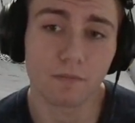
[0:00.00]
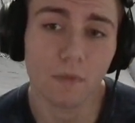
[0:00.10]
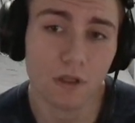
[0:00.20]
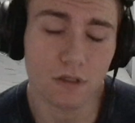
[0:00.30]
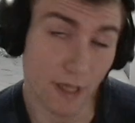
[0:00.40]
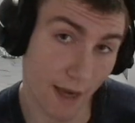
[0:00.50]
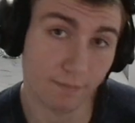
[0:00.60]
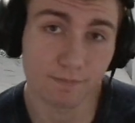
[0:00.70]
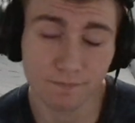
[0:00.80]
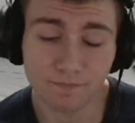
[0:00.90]
Yeah.
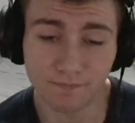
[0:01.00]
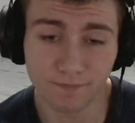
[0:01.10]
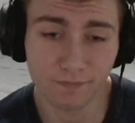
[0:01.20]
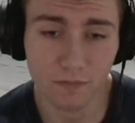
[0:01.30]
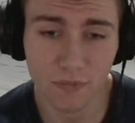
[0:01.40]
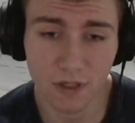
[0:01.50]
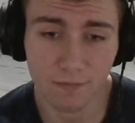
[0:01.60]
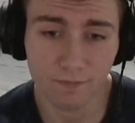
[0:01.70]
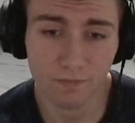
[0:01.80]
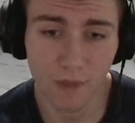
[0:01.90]
So
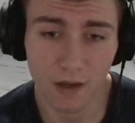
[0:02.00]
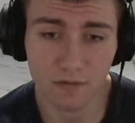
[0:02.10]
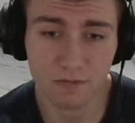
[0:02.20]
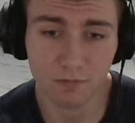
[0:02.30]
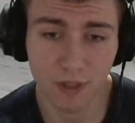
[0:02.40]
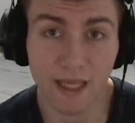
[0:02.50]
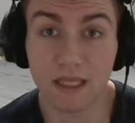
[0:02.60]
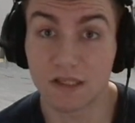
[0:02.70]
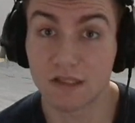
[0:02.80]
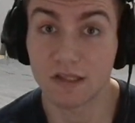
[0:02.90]
I was playing it
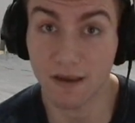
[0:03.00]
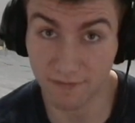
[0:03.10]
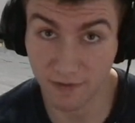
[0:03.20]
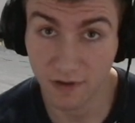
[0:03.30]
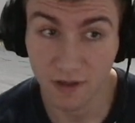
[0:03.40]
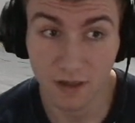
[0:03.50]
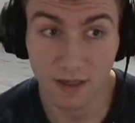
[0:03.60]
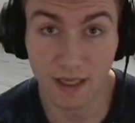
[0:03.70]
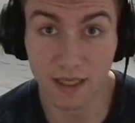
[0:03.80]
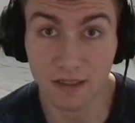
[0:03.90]
safe
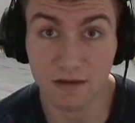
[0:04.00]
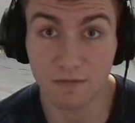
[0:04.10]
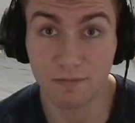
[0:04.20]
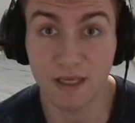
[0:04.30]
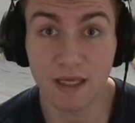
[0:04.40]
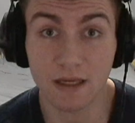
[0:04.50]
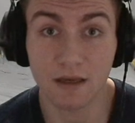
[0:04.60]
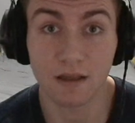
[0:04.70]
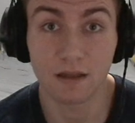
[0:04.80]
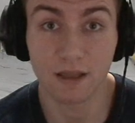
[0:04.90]
and being
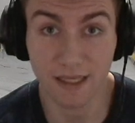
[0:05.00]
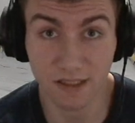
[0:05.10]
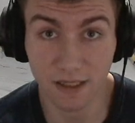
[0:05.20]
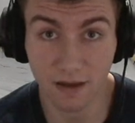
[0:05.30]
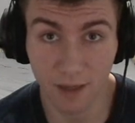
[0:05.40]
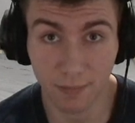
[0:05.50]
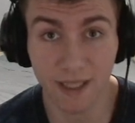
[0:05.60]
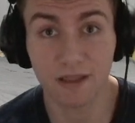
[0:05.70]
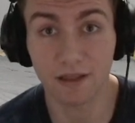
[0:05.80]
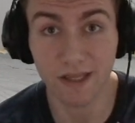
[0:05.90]
lazy. I played
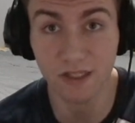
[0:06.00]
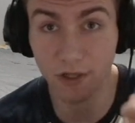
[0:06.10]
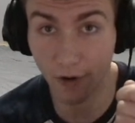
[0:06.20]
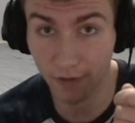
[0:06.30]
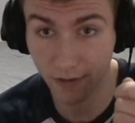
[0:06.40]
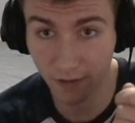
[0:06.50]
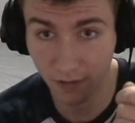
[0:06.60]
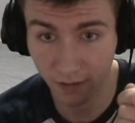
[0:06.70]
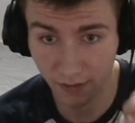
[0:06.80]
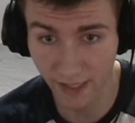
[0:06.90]
the lazy card
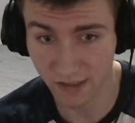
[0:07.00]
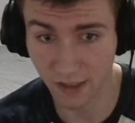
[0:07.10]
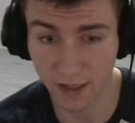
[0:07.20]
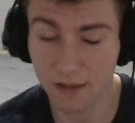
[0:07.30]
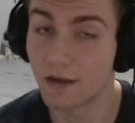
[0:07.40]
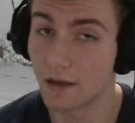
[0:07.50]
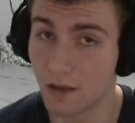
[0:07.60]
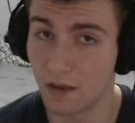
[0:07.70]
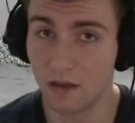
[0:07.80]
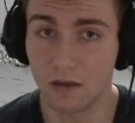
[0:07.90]
last night,
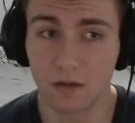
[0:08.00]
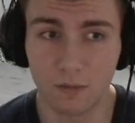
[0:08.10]
but